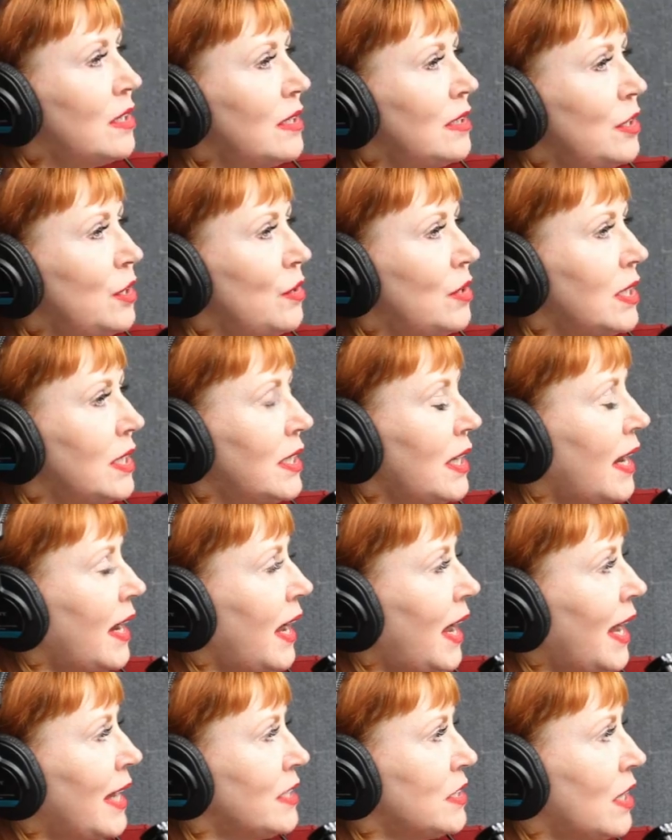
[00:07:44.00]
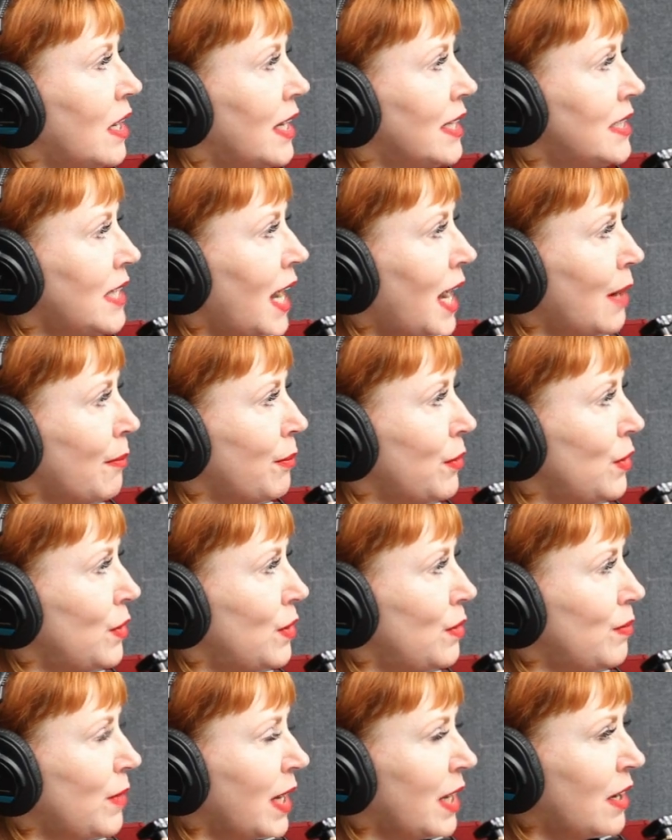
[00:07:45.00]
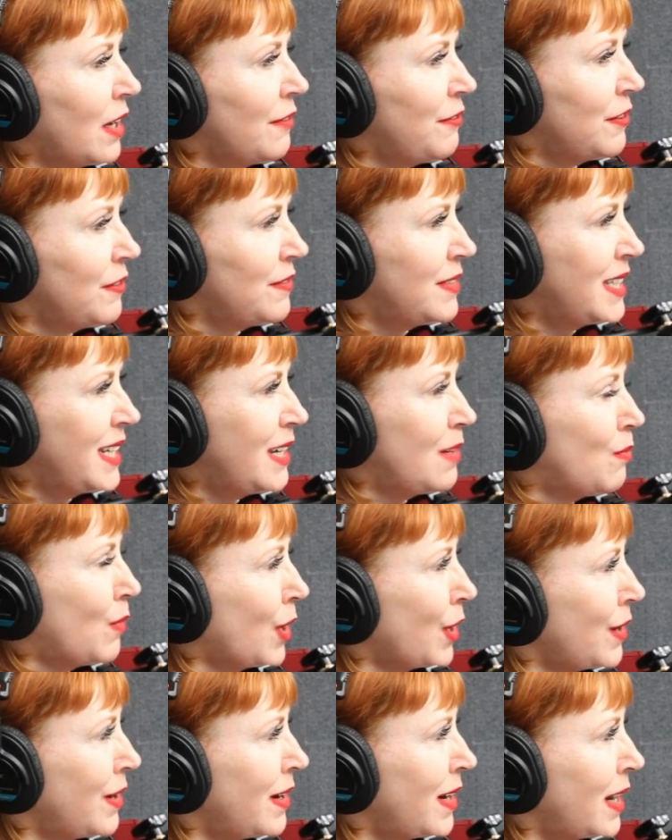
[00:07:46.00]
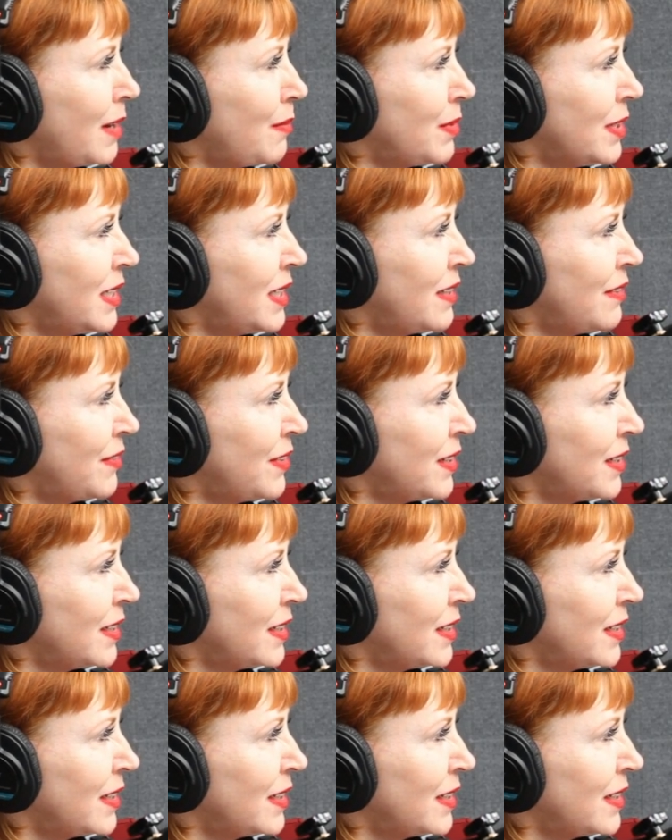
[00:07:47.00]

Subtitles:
knew that I saw a tap room like off of Dean Martin, I believe.